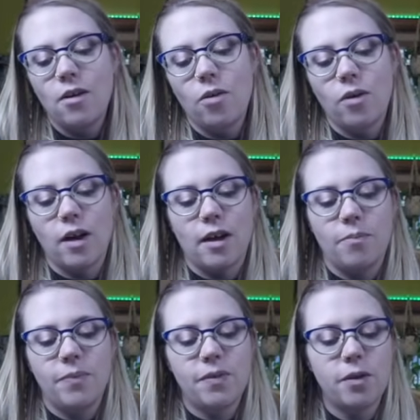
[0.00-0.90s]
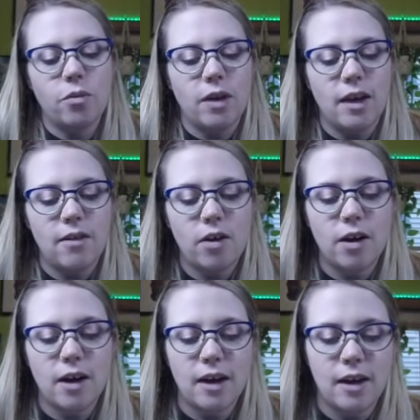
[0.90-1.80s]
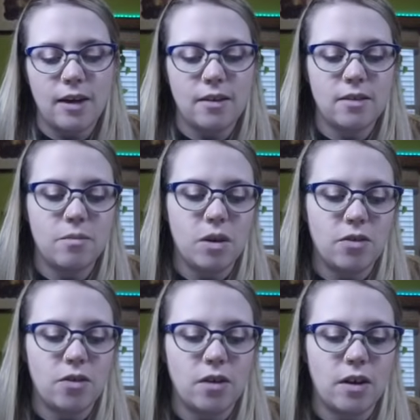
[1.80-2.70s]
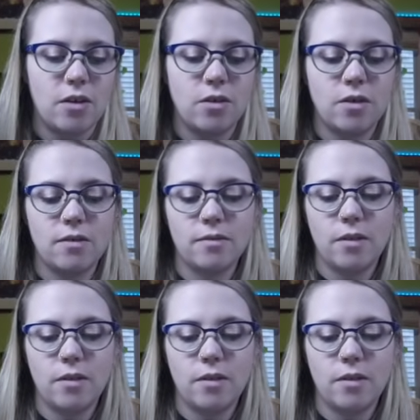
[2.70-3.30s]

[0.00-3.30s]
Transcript: Okay, so we have our eyes measured out